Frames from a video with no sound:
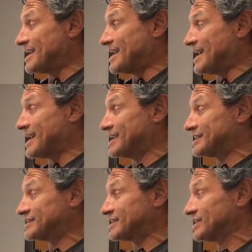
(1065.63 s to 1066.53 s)

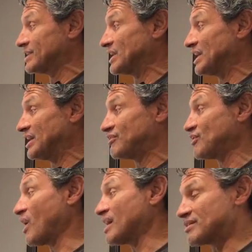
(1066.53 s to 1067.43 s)
And if
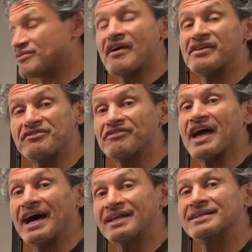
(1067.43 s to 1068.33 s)
you're on a very
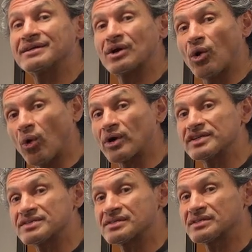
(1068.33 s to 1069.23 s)
flat
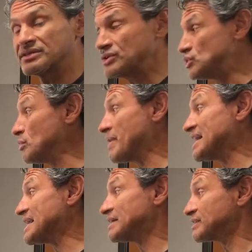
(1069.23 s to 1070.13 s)
course, you may
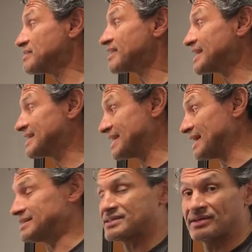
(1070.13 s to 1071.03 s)
never even
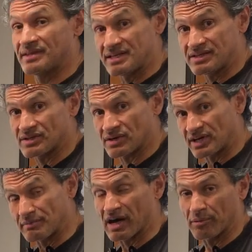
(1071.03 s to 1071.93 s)
get to these
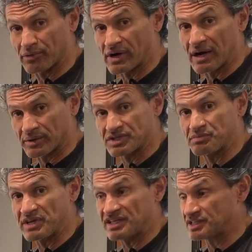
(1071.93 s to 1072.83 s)
30 mile per hour
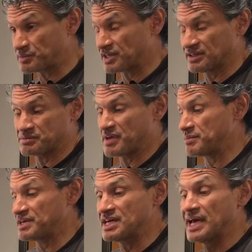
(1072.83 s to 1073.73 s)
speeds, because
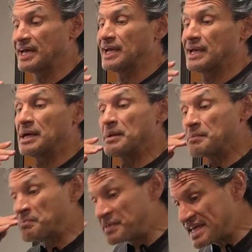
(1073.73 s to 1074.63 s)
maybe
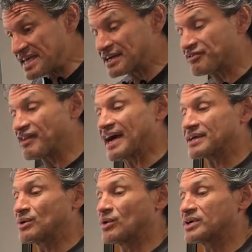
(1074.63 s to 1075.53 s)
being a flat
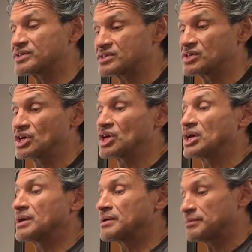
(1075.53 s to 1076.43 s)
course,
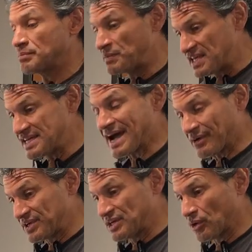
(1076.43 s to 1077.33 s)
being out
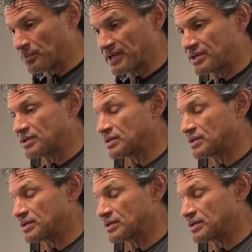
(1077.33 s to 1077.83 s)
in the open,